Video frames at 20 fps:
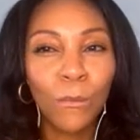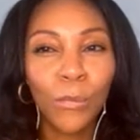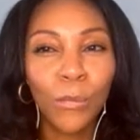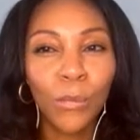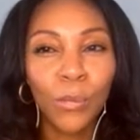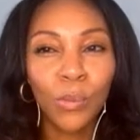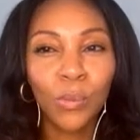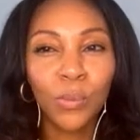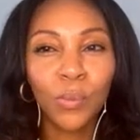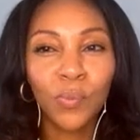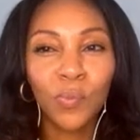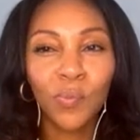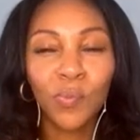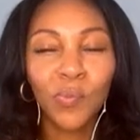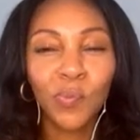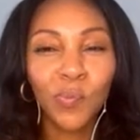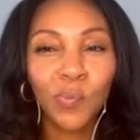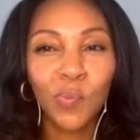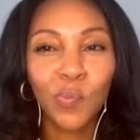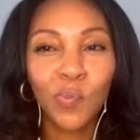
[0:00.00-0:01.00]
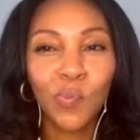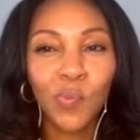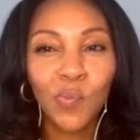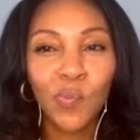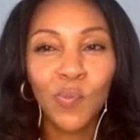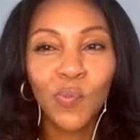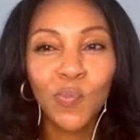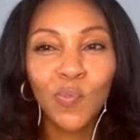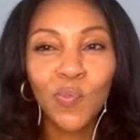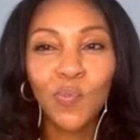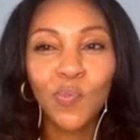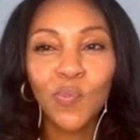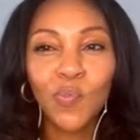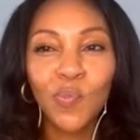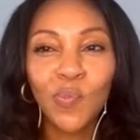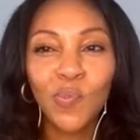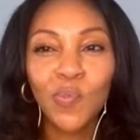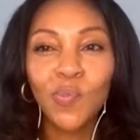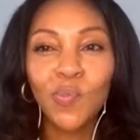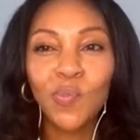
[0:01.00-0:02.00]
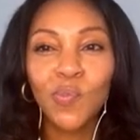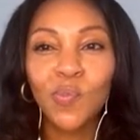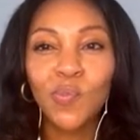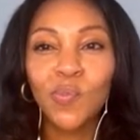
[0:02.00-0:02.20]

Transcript: This person isn't speaking.